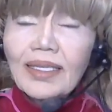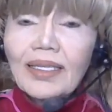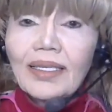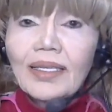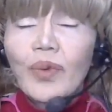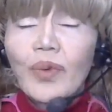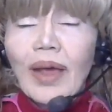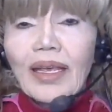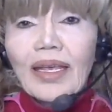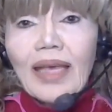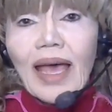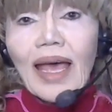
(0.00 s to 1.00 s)
the way
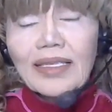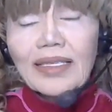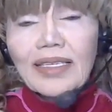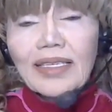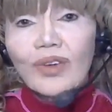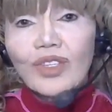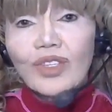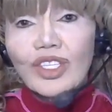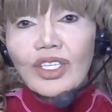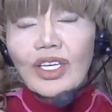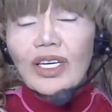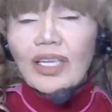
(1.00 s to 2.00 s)
he acted out,
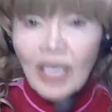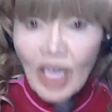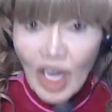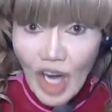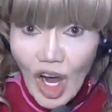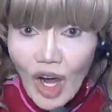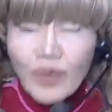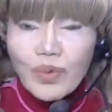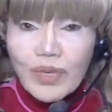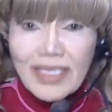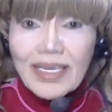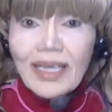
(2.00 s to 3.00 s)
God
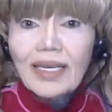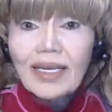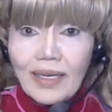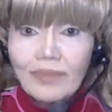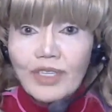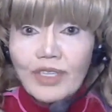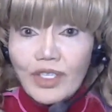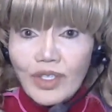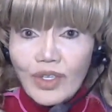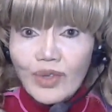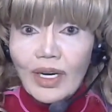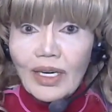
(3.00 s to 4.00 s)
was telling him to do it.